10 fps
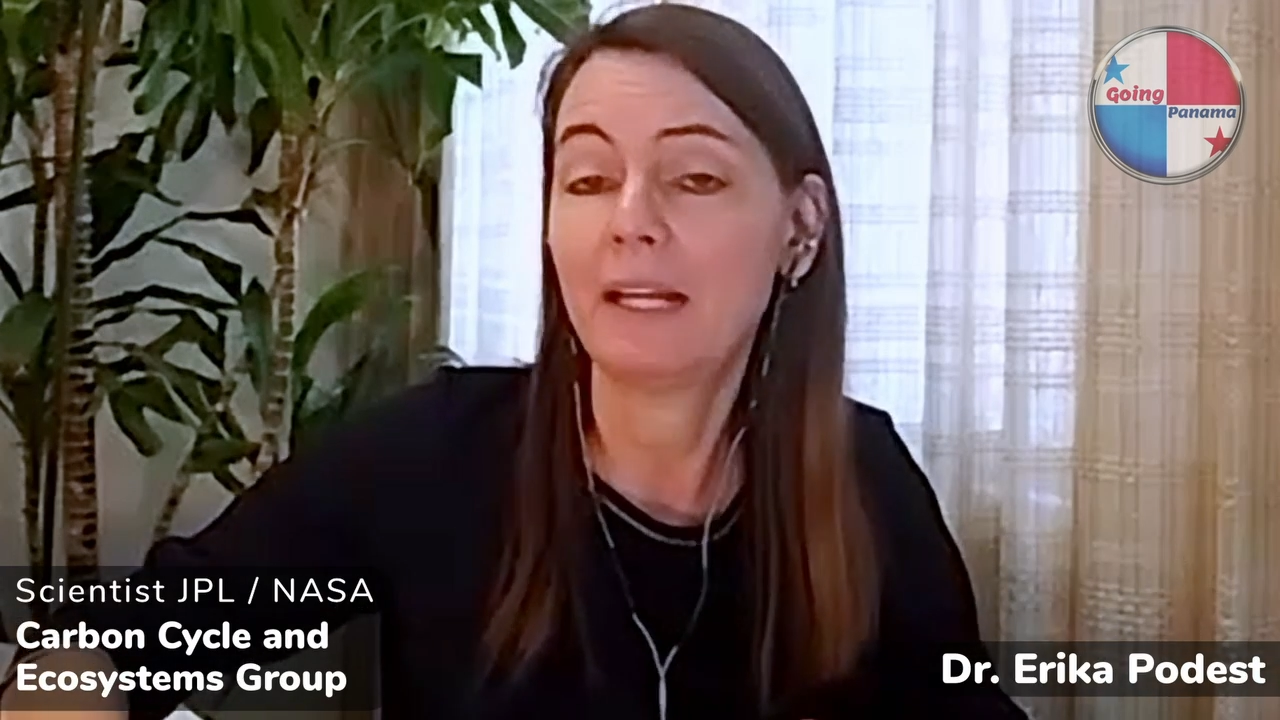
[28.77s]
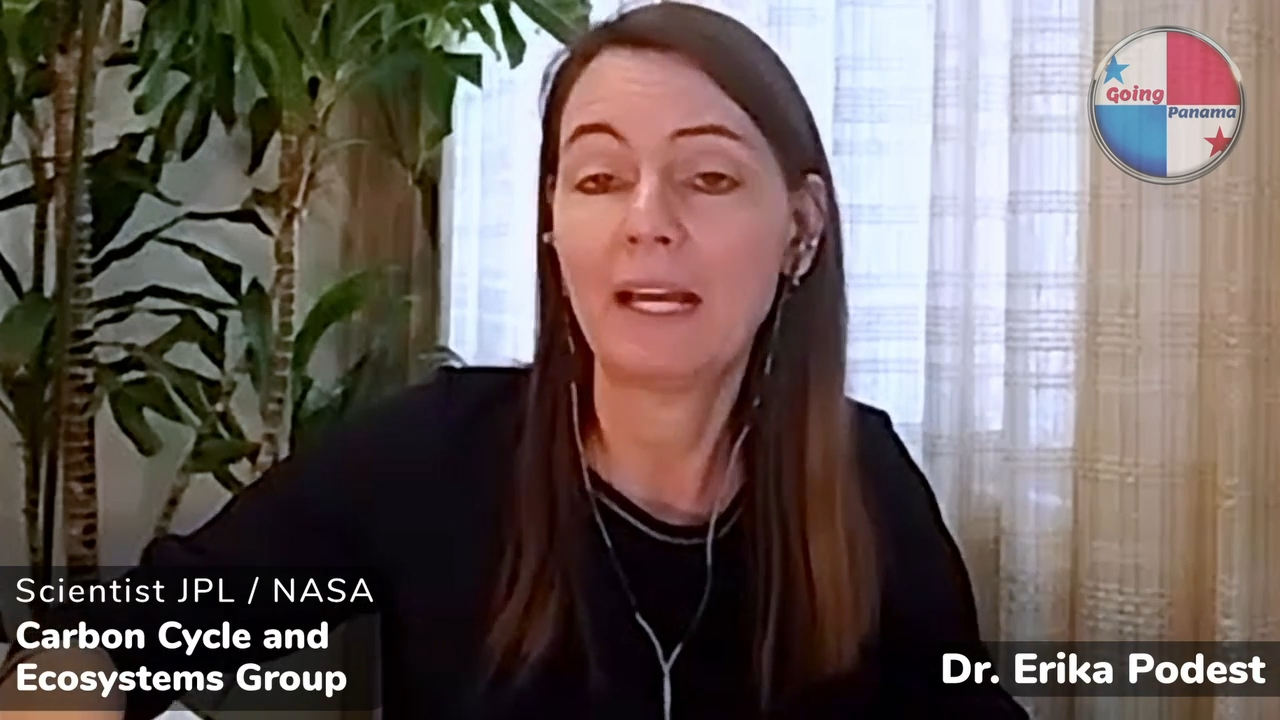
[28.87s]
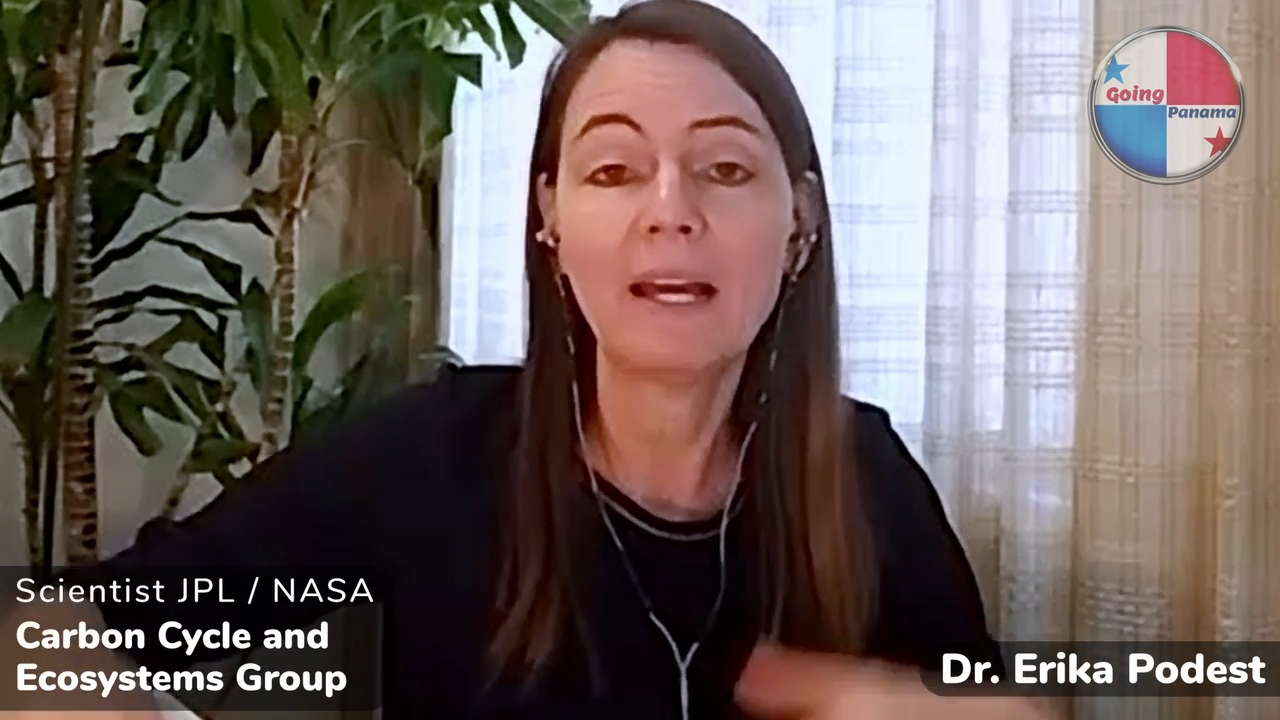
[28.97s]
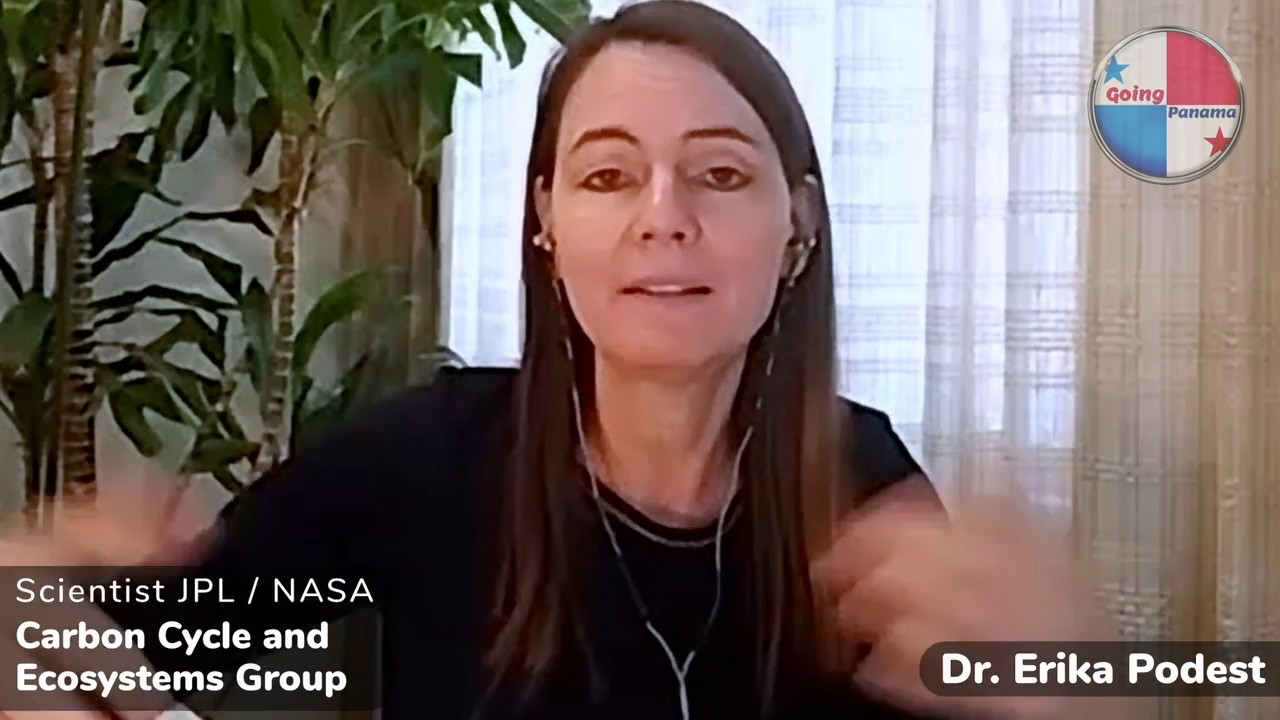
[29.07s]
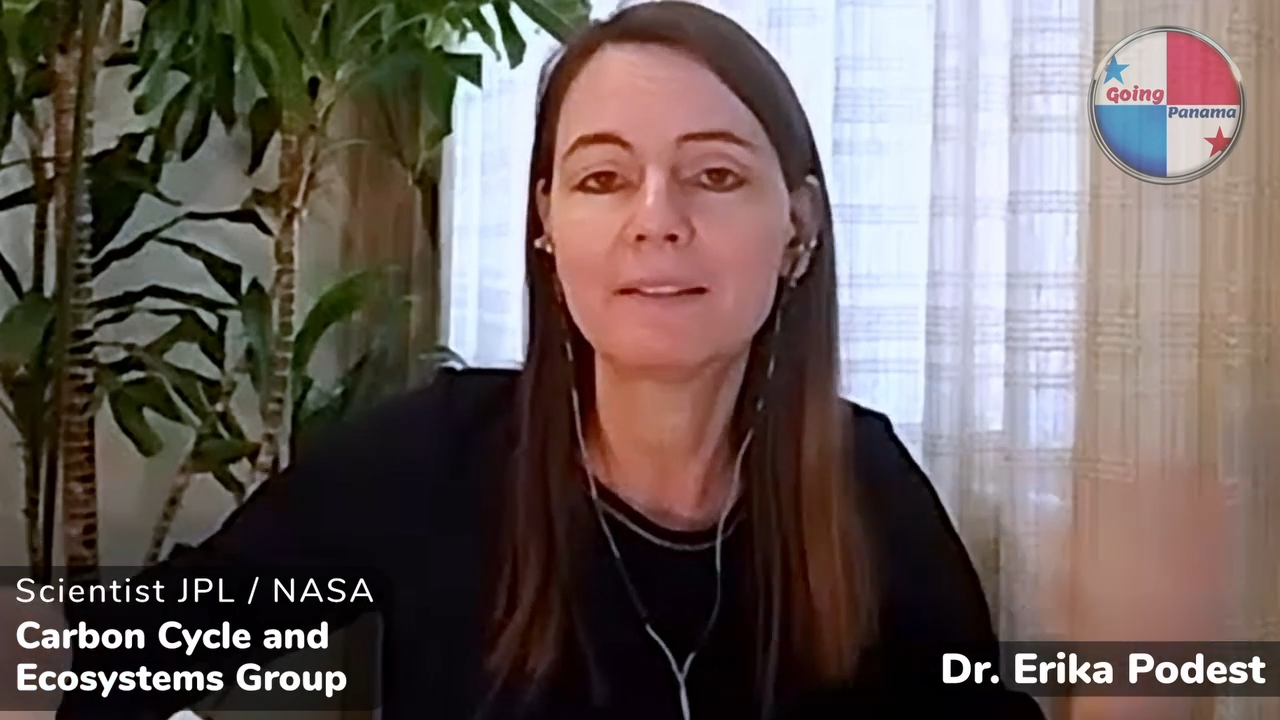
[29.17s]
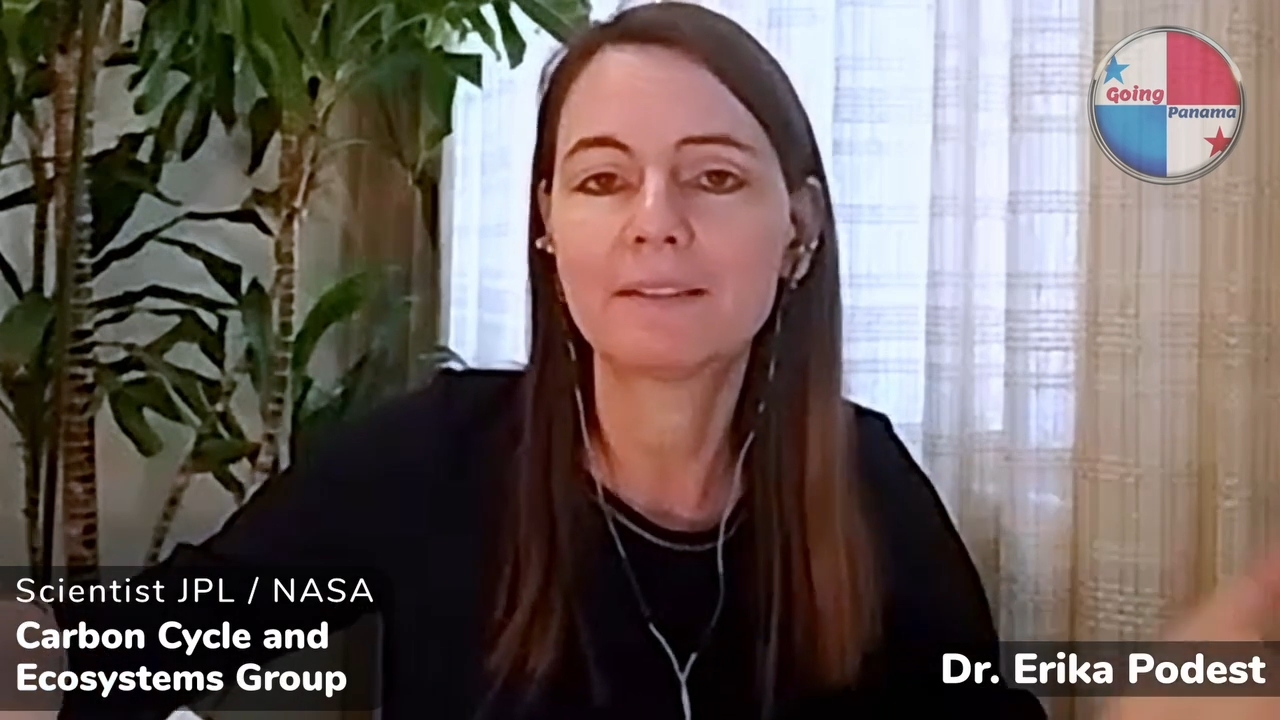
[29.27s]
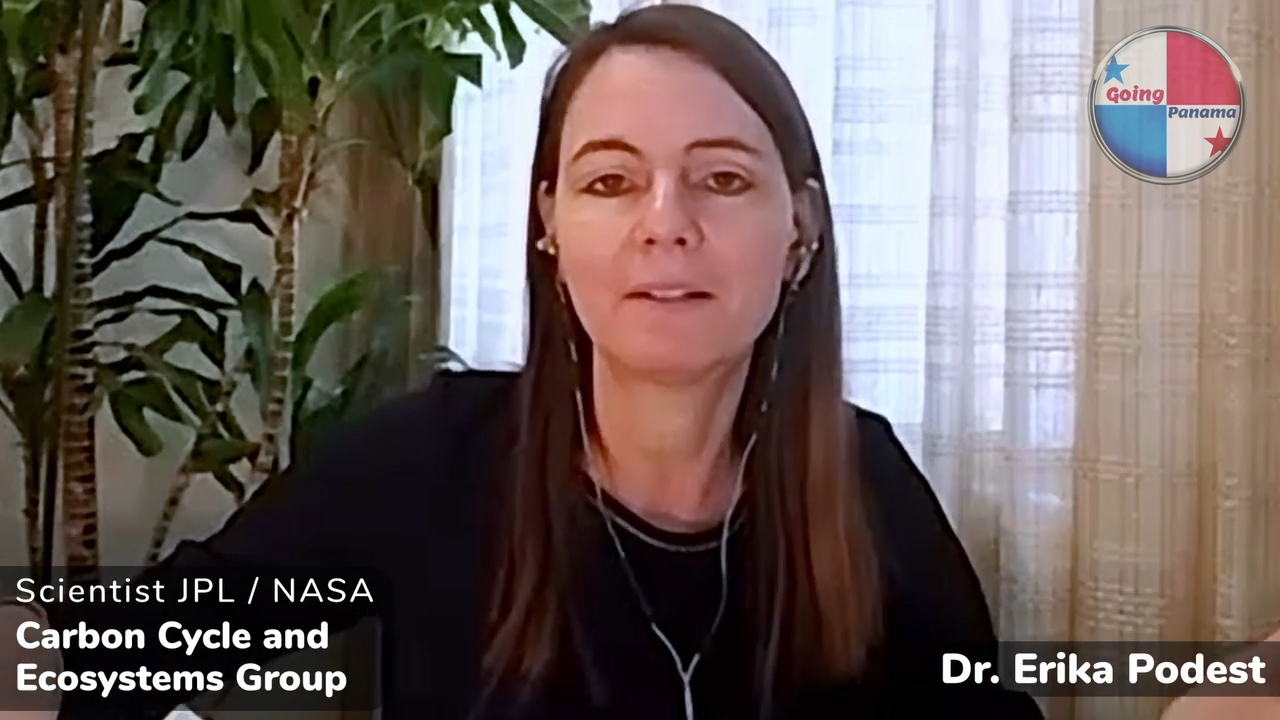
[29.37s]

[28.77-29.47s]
and